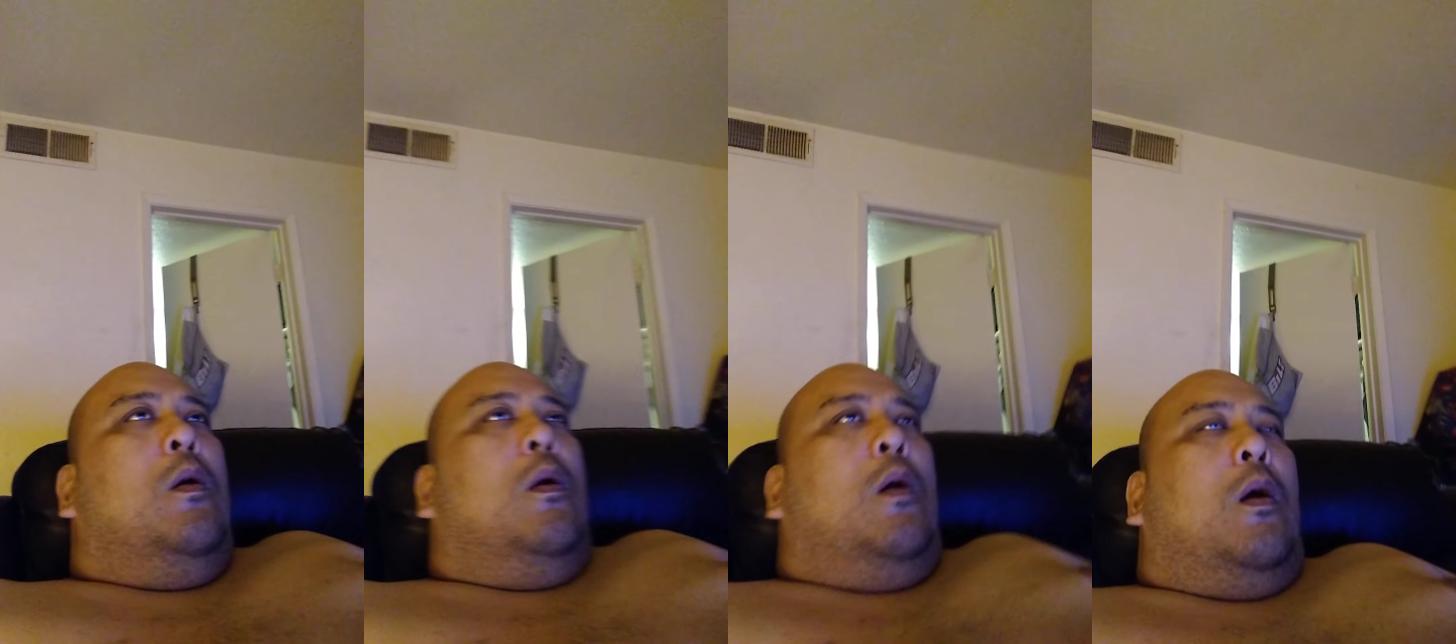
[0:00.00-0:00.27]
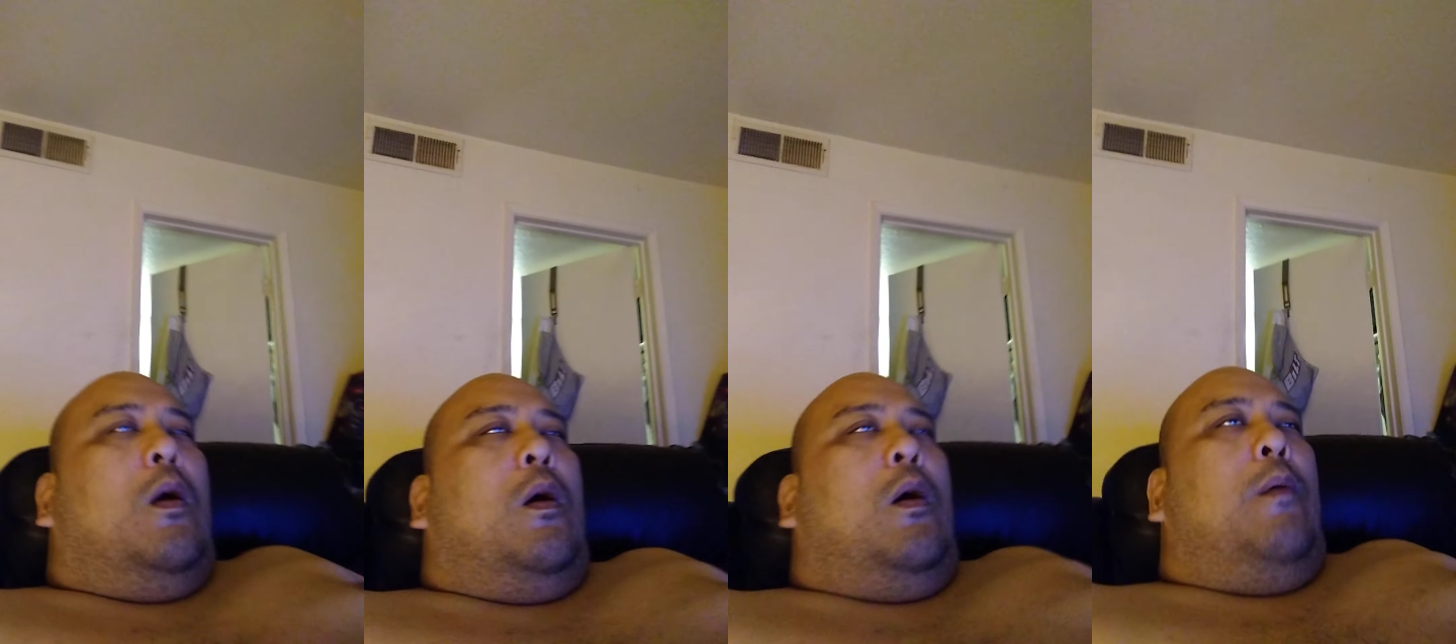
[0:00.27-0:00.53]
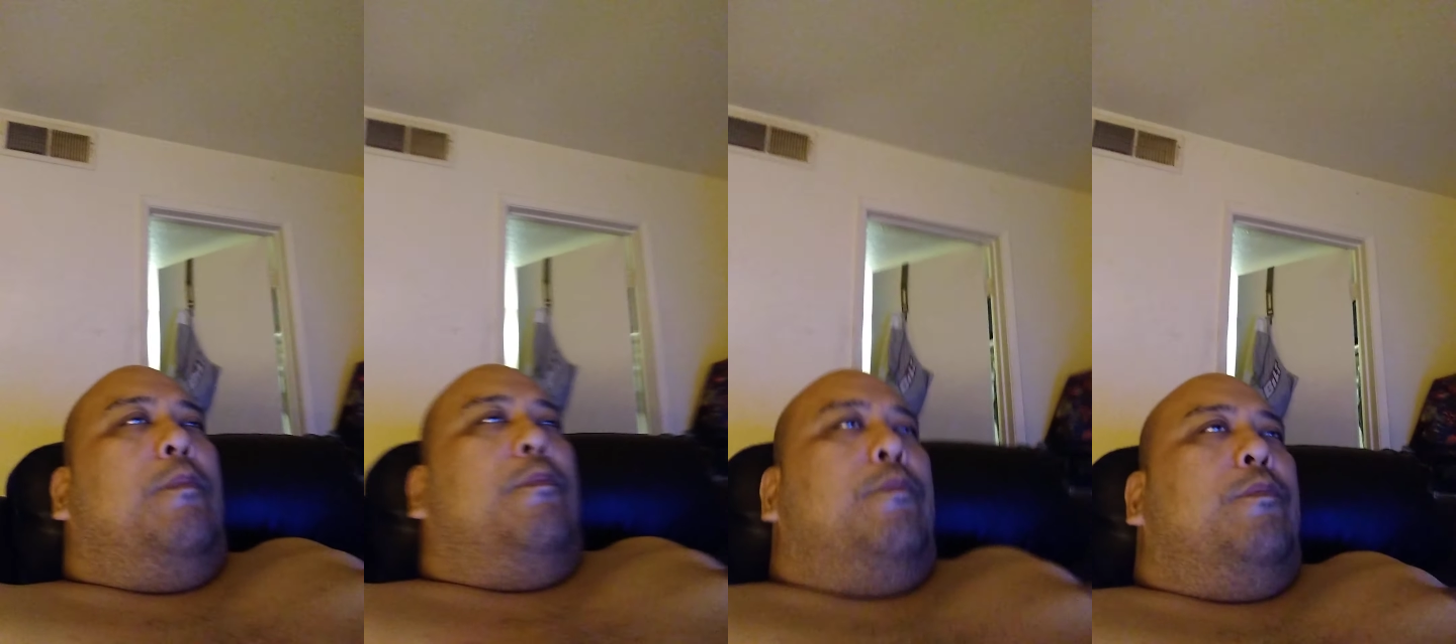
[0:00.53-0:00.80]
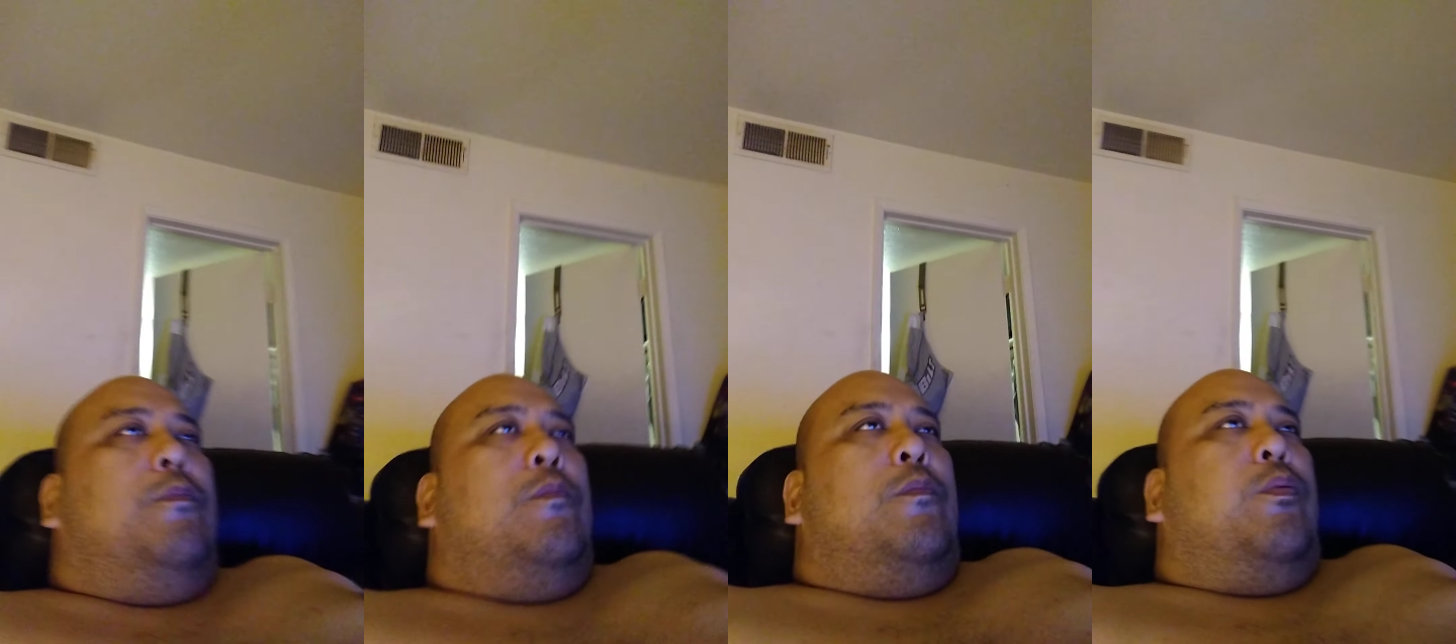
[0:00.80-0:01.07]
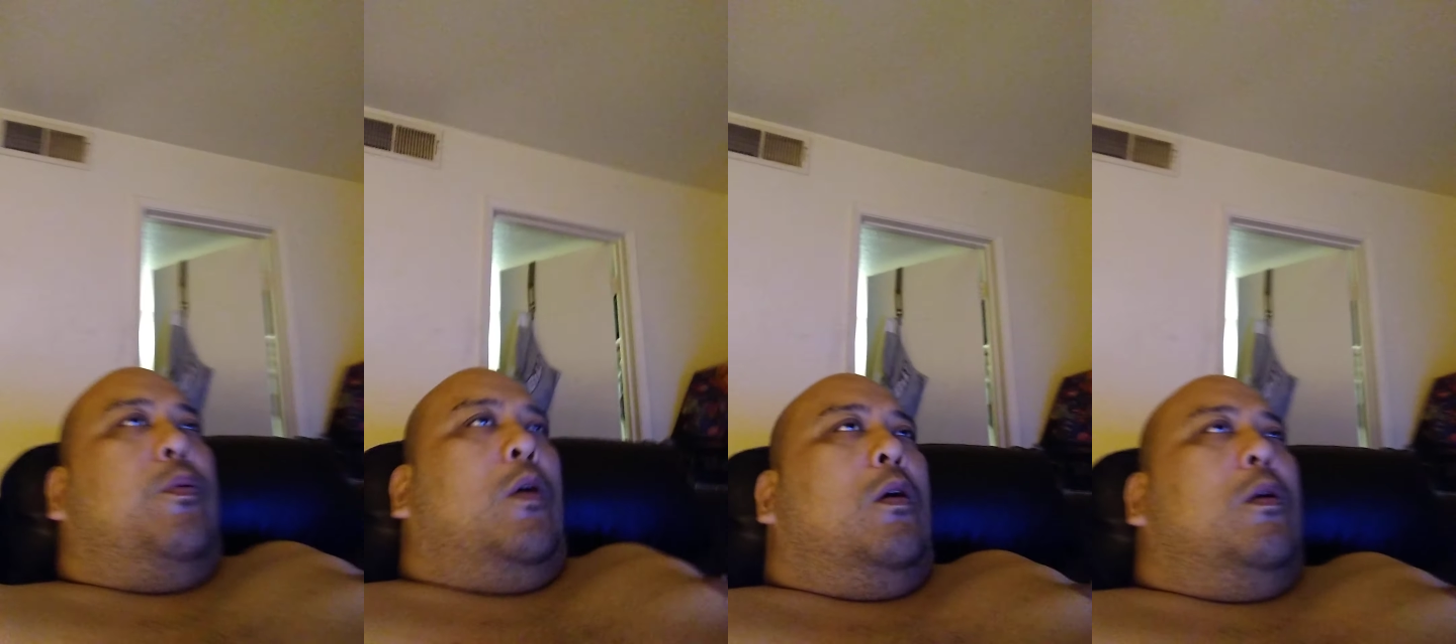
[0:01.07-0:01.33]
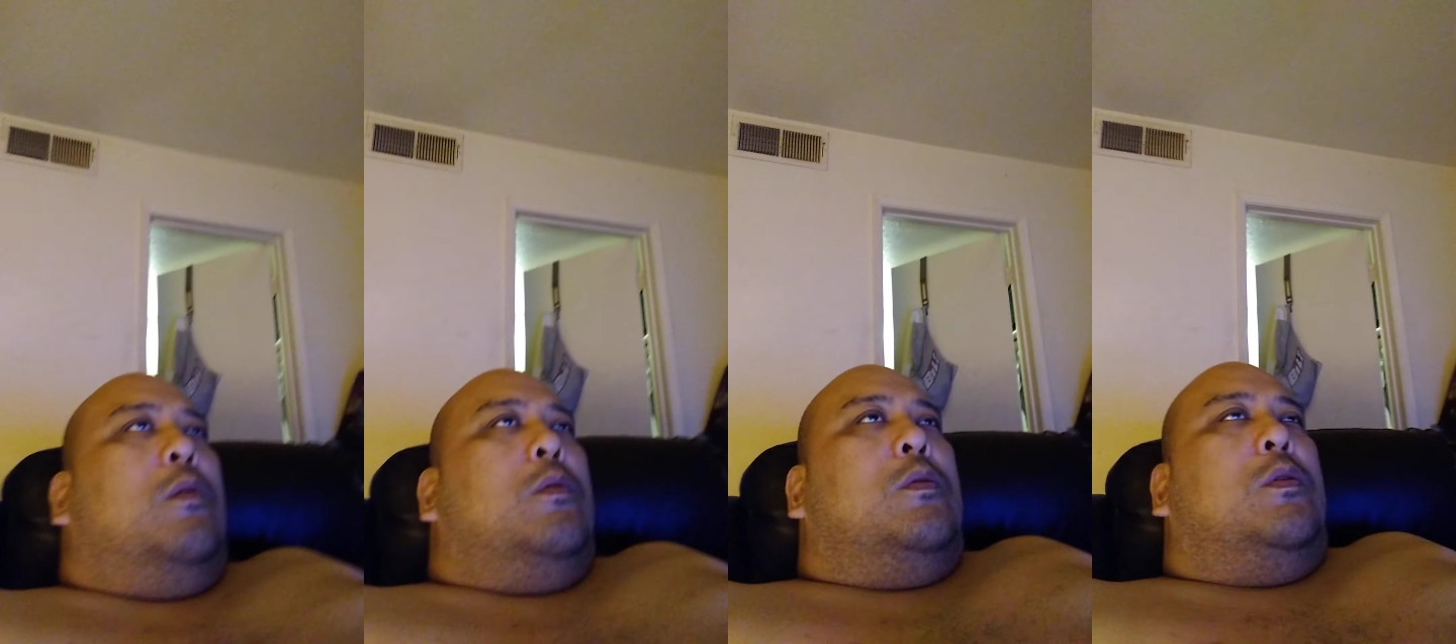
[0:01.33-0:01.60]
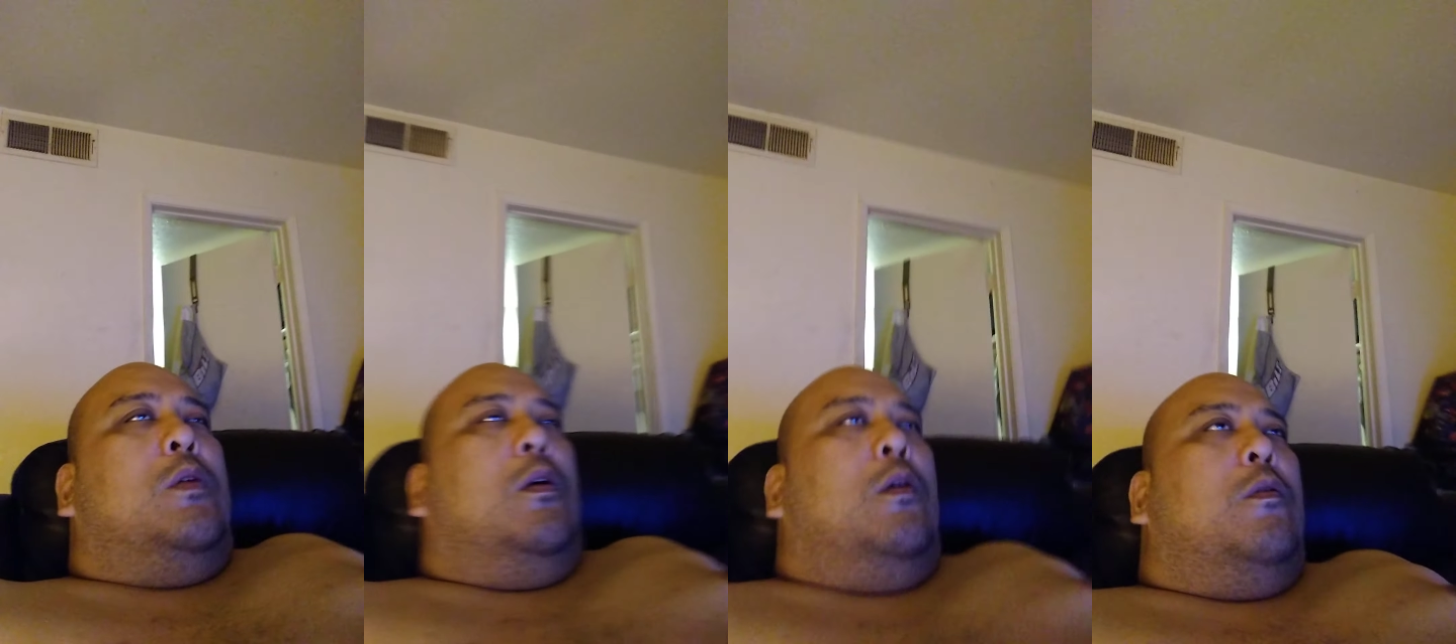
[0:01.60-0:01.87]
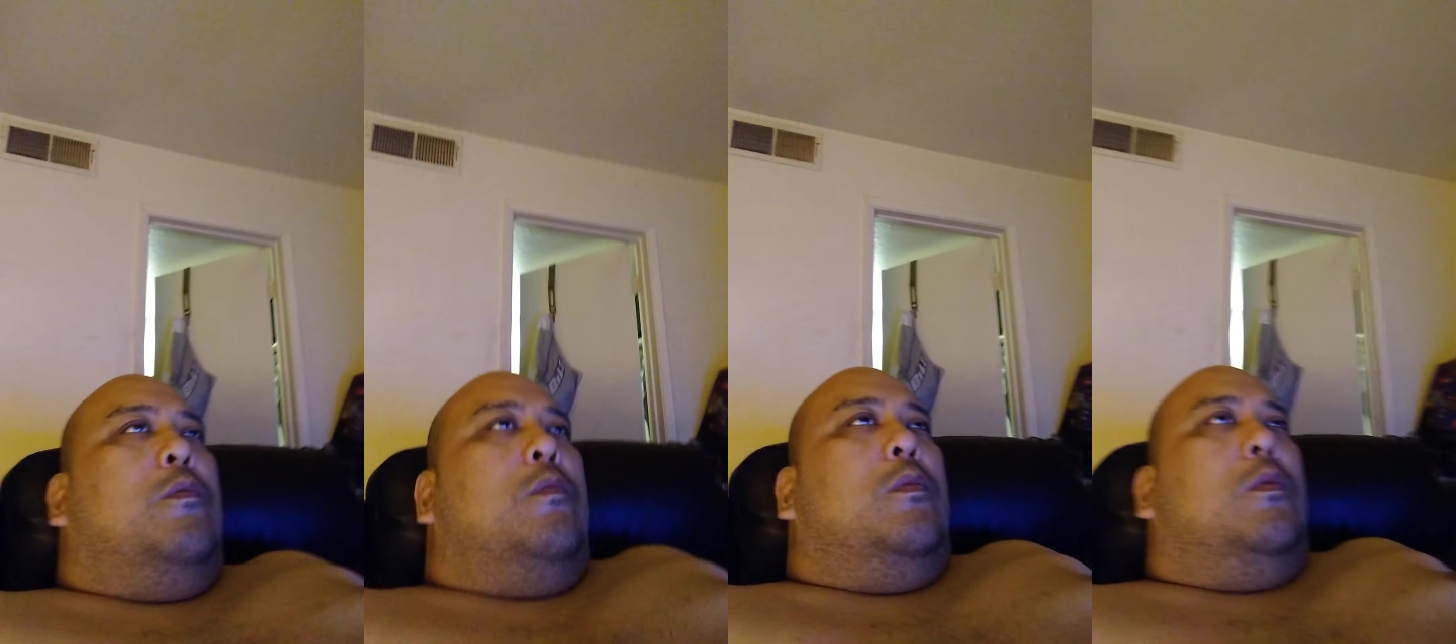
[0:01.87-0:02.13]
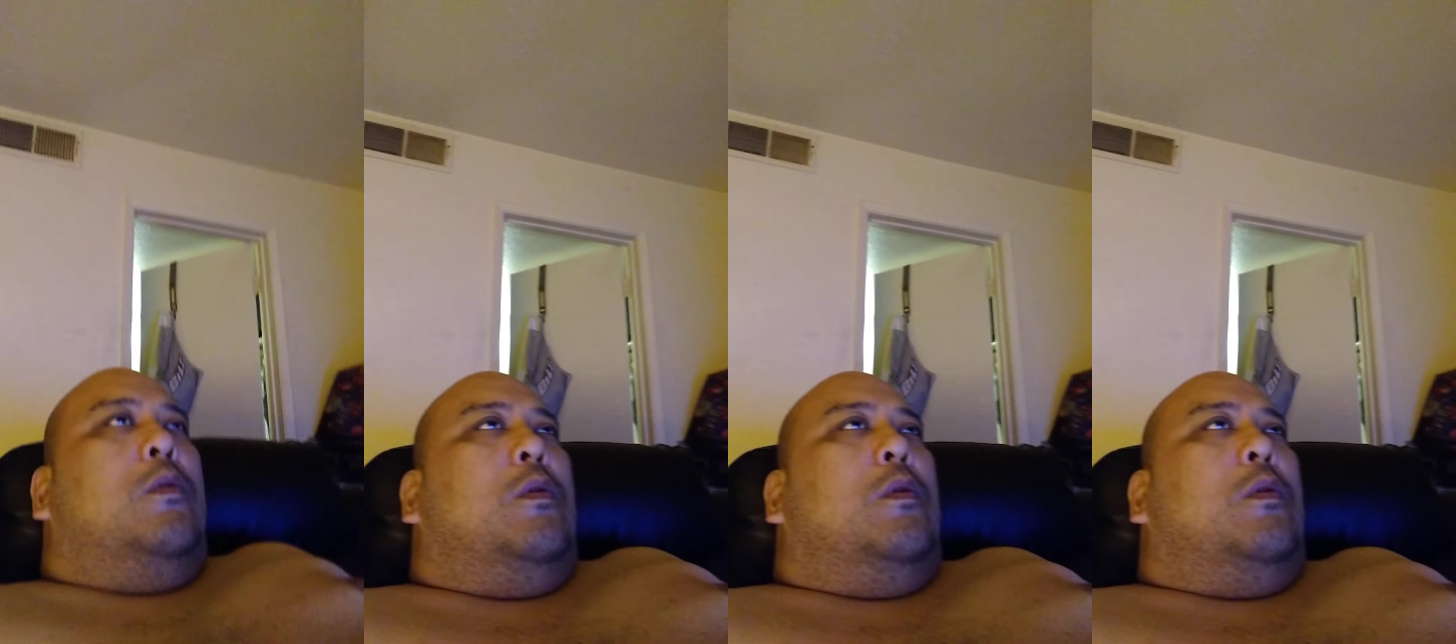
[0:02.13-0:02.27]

pardoning his friends and family,